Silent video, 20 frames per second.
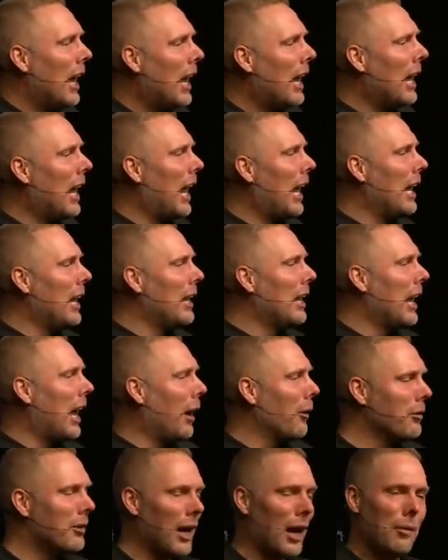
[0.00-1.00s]
And
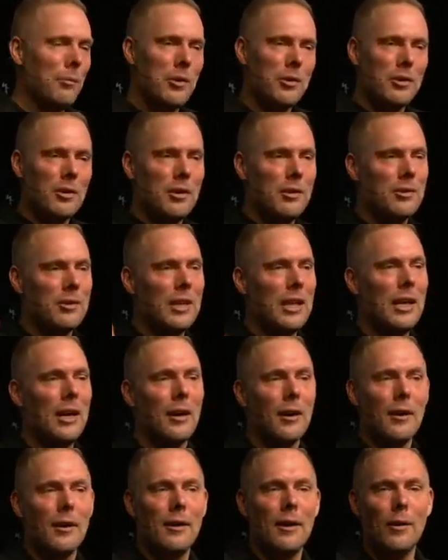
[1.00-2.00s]
I was like, I'm just gonna sit
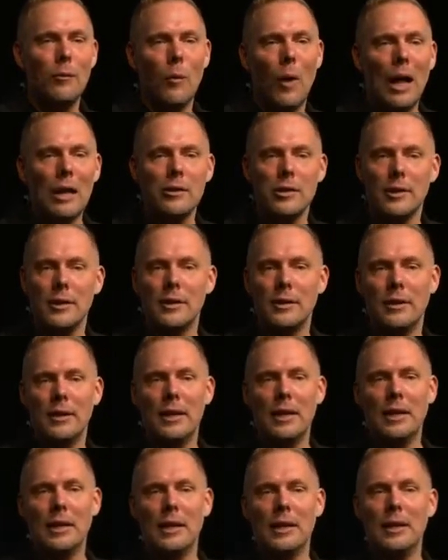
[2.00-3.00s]
here and watch it.
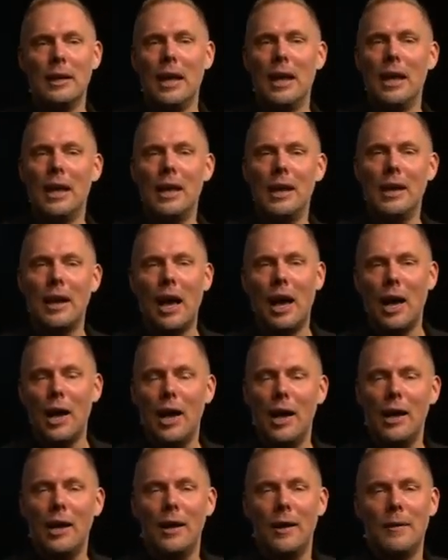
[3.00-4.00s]
And
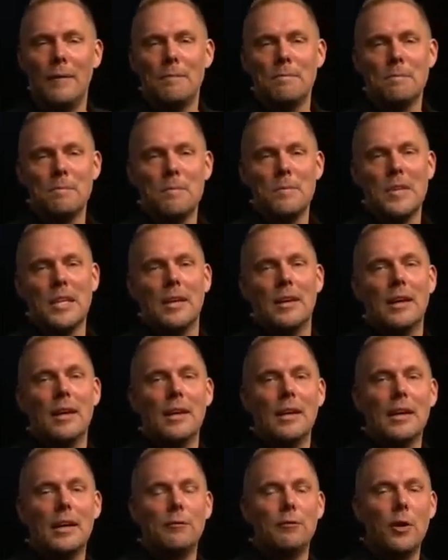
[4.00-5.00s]

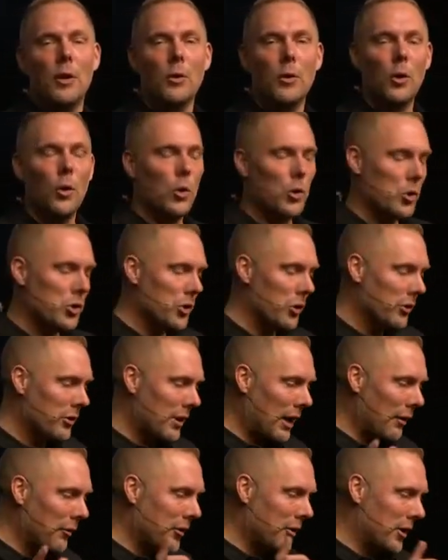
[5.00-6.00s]
if you don't know Hoosiers,
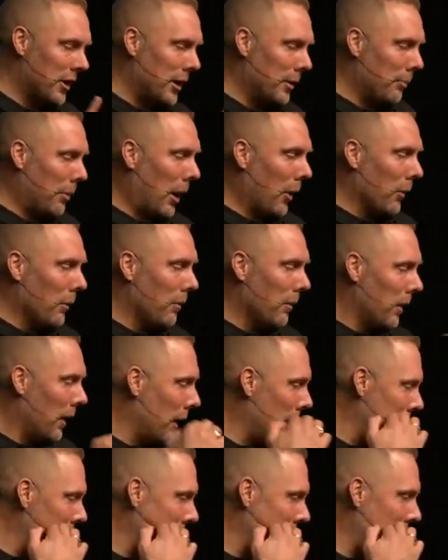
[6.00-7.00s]
it's obviously about
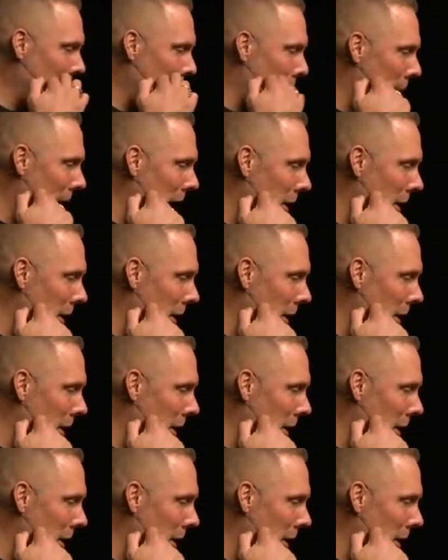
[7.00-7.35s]
Indiana